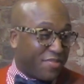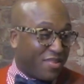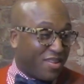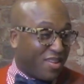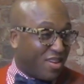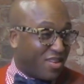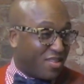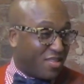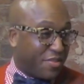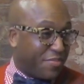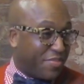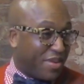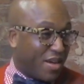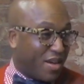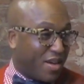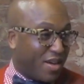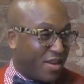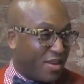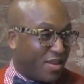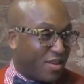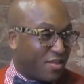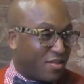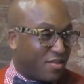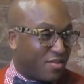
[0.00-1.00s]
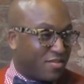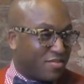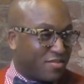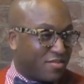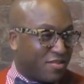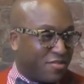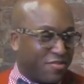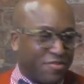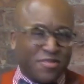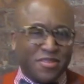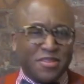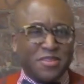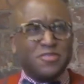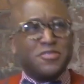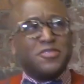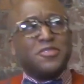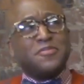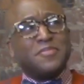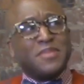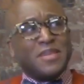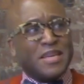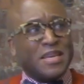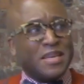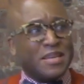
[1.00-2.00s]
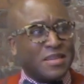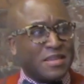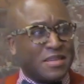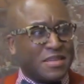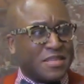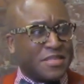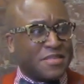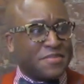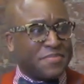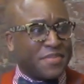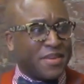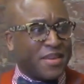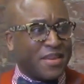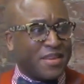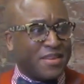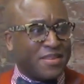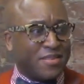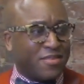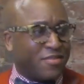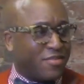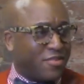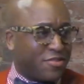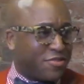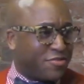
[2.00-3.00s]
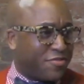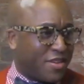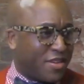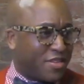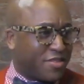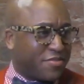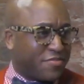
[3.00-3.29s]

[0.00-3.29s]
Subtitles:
all the buying. Going to Germany, Italy, and Spain literally twice